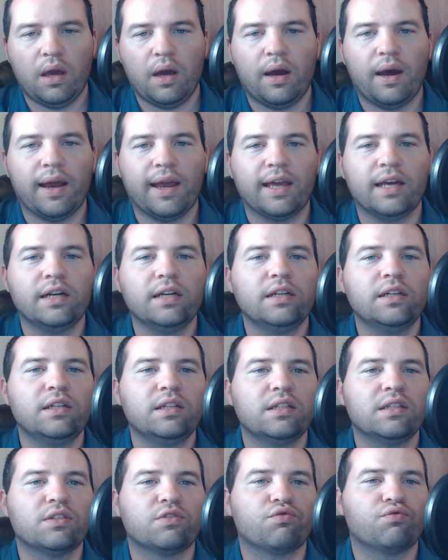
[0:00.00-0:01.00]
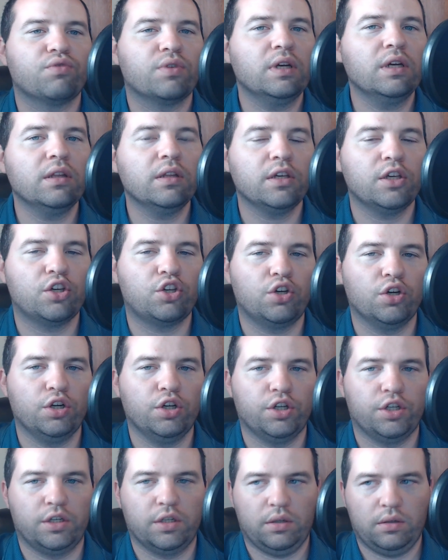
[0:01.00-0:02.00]
And it is really
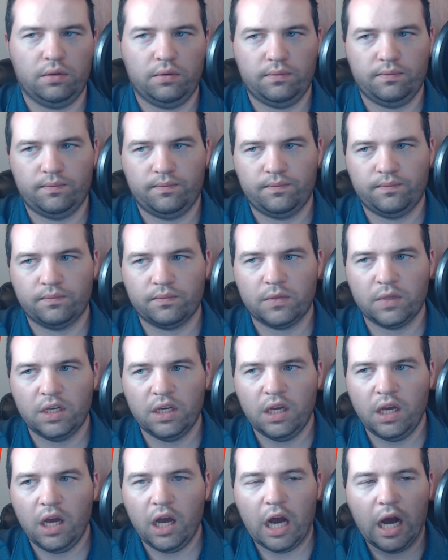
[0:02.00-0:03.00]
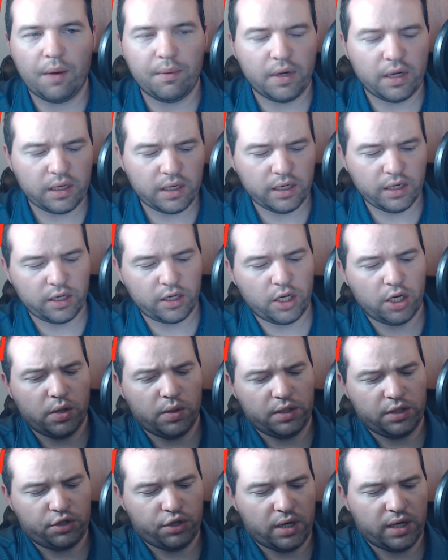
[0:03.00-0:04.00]
good. I'm not going to go
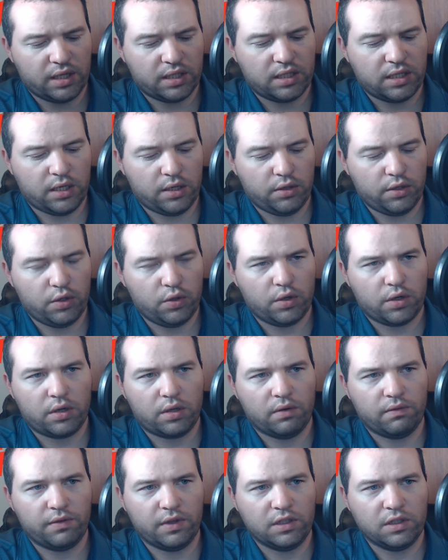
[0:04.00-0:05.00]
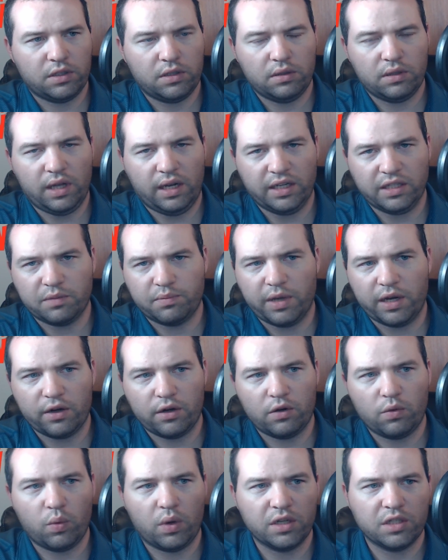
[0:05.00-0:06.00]
and try to tell you or convince you that it's
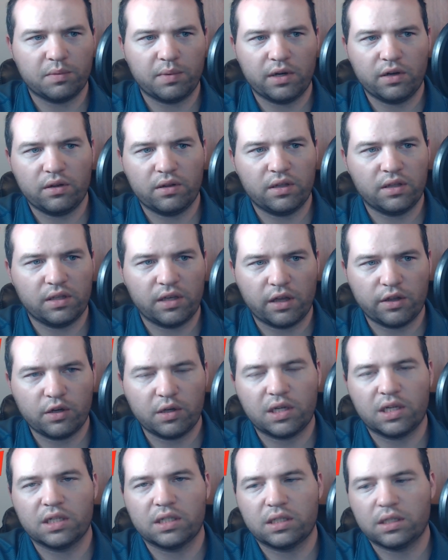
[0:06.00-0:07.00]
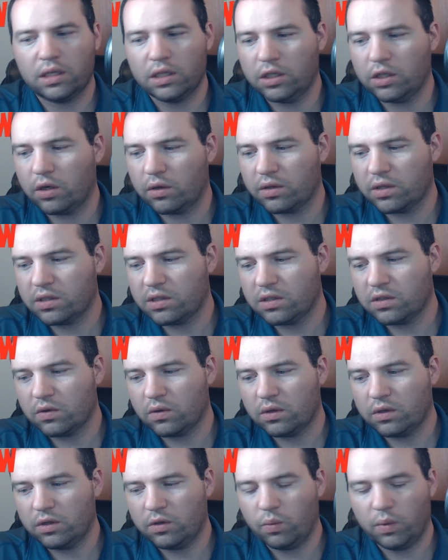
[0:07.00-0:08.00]
better, one's better than the other, because, you know, this is, a,
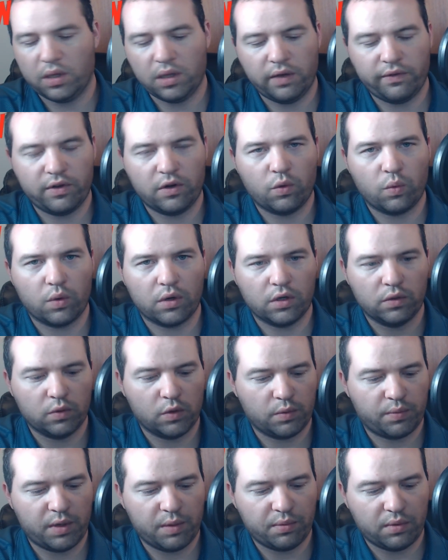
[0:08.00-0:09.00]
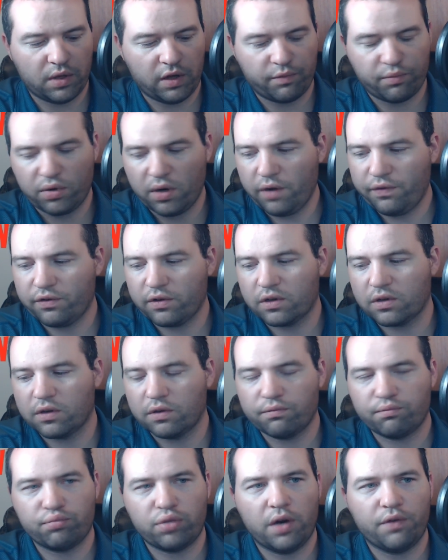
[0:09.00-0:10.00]
we live in a world where people have prefer
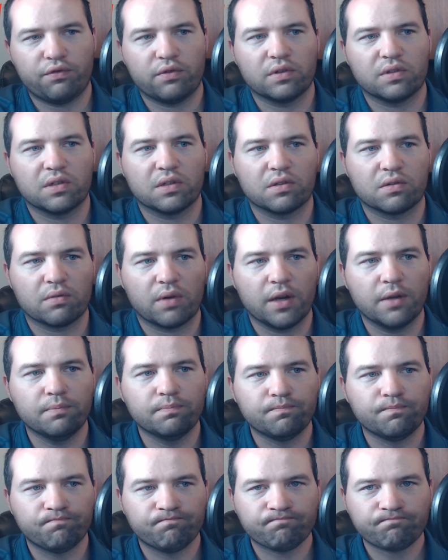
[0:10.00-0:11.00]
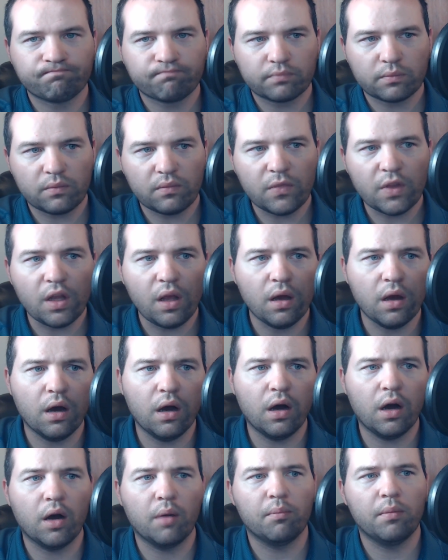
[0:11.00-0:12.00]
preferences, right?
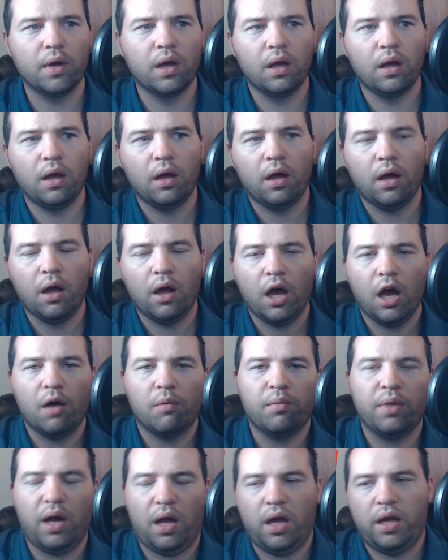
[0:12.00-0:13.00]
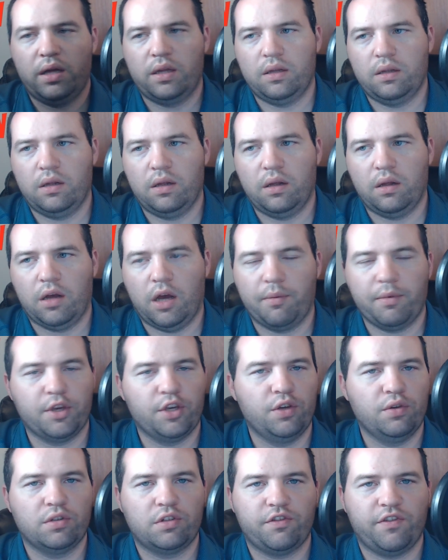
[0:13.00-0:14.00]
Um, but I'm a
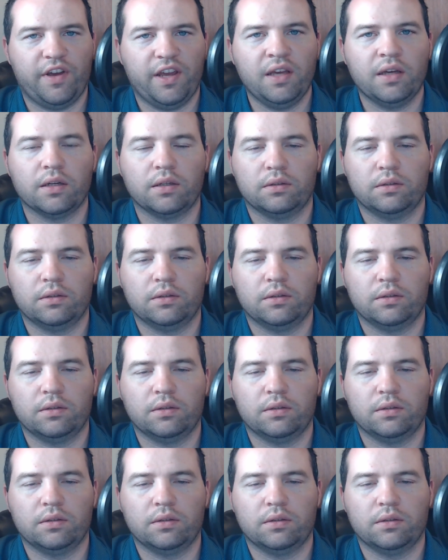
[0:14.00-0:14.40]
huge fan.